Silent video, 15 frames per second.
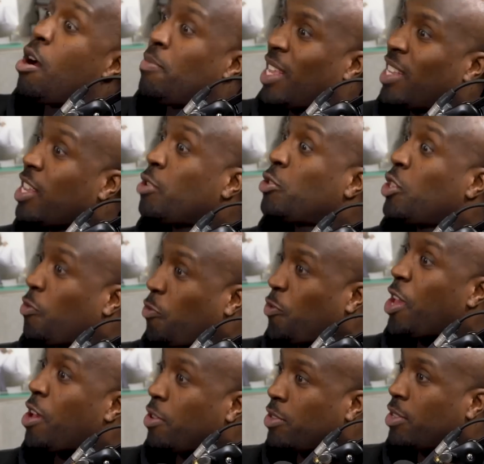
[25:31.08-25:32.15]
mom. That's how she
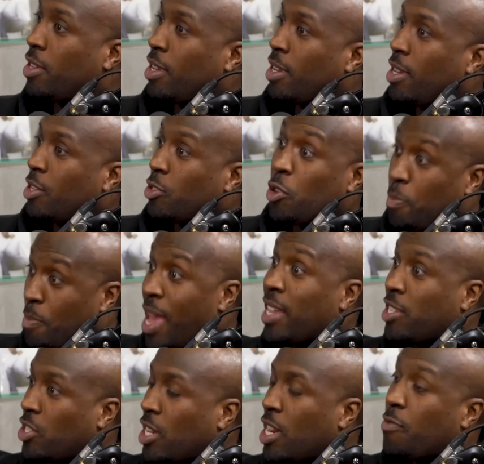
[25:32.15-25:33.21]
yeah, felt. Yes, so
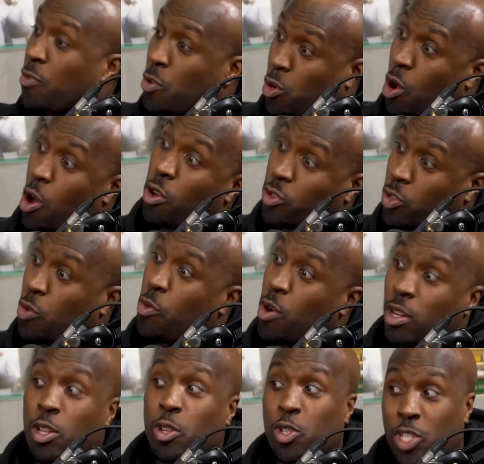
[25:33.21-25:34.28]
imagine exactly. if you call
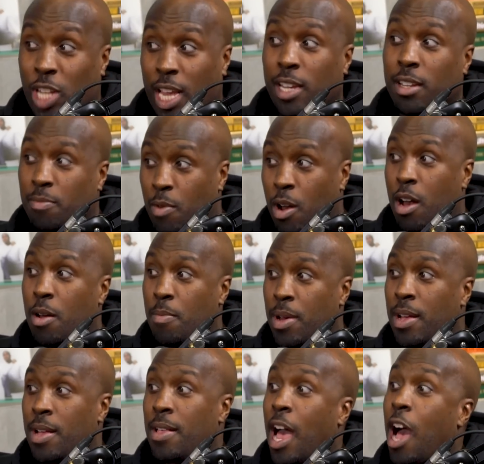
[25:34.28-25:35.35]
someone your second mom,
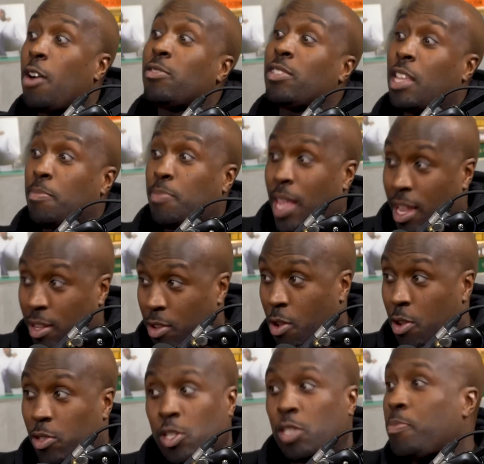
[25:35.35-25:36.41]
mom how yes, deep that
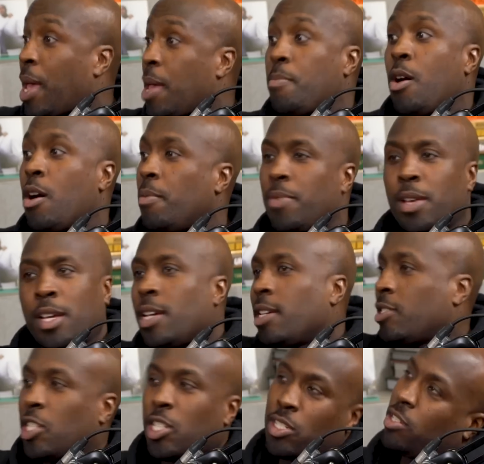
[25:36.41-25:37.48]
goes. Because my goes, mom,
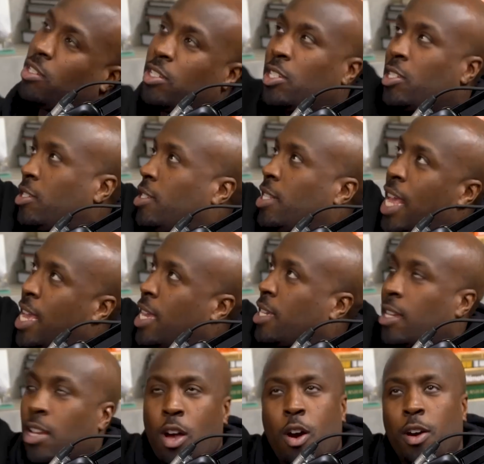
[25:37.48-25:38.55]
yes. she's she's
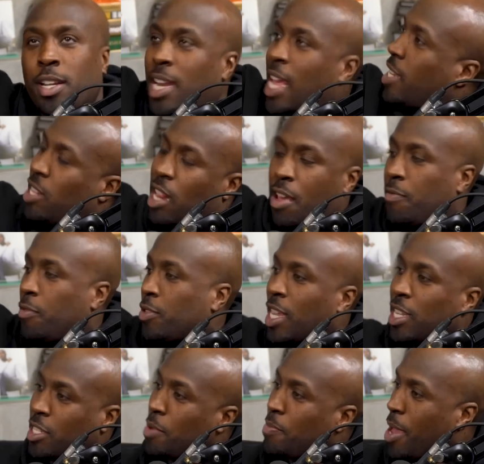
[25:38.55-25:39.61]
like on the next level.
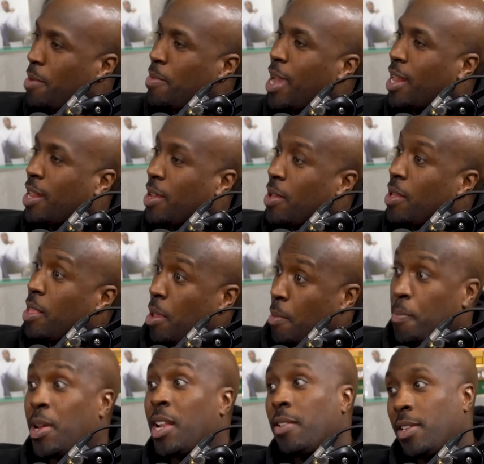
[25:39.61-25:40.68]
That's yes, in my mind. There's a uh,
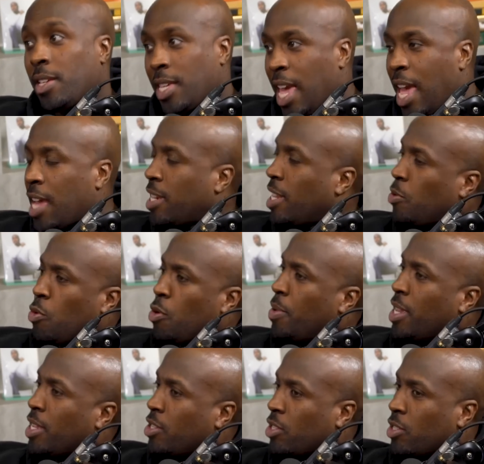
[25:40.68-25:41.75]
second but Yeah, yeah, that
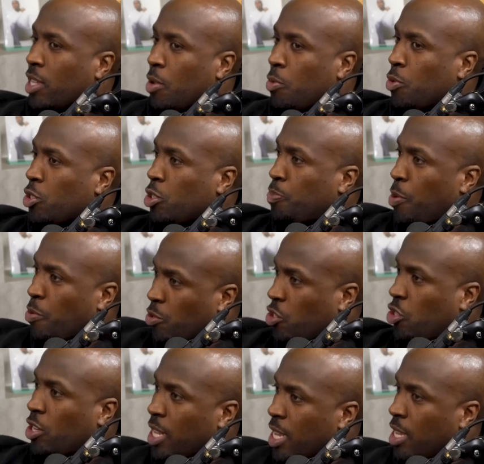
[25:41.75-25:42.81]
woman. Yeah. It just it was
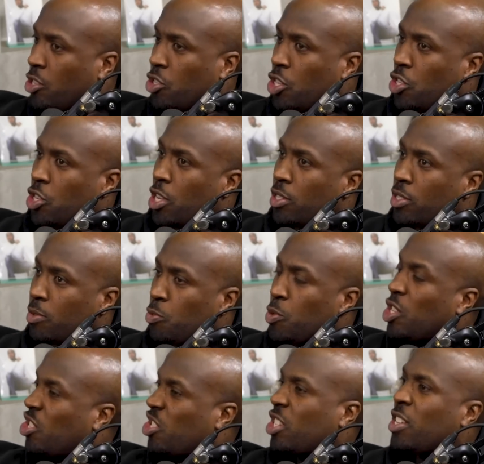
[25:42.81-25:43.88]
spiritually. She just
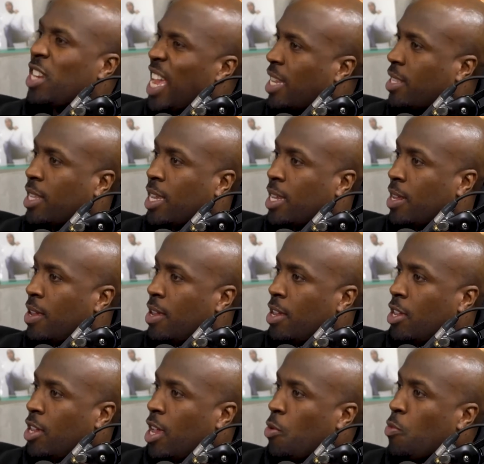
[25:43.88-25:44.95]
we just connected,
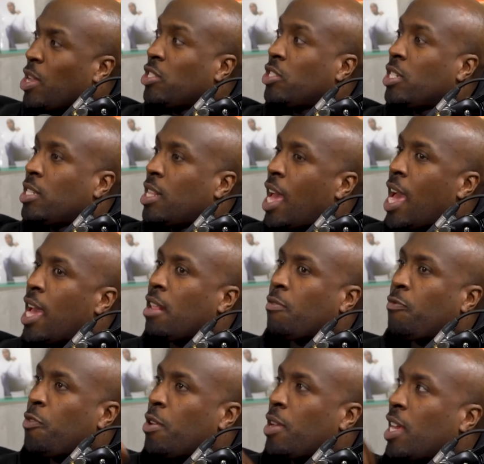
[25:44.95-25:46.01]
which is right. When she died,
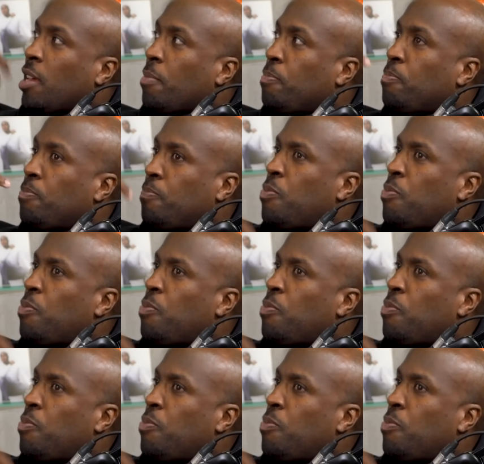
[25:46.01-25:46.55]
it felt like a